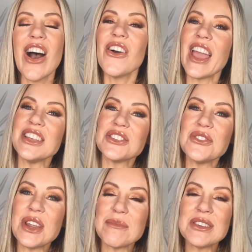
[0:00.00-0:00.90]
Okay, so
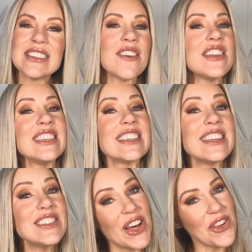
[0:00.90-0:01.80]
number 7 is
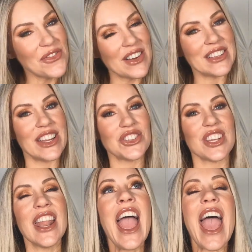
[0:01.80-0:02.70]
another
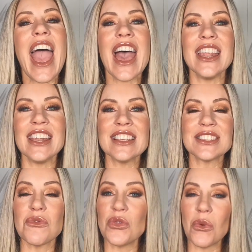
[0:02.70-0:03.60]
foundation, and it
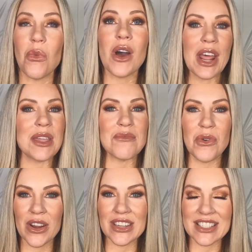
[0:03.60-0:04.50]
is what I am
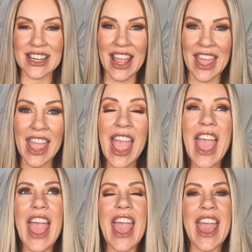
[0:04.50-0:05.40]
wearing today,
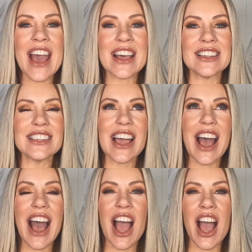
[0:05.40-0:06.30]
and
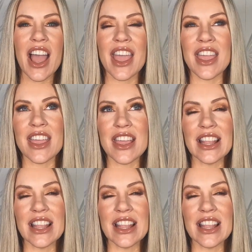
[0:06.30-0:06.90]
I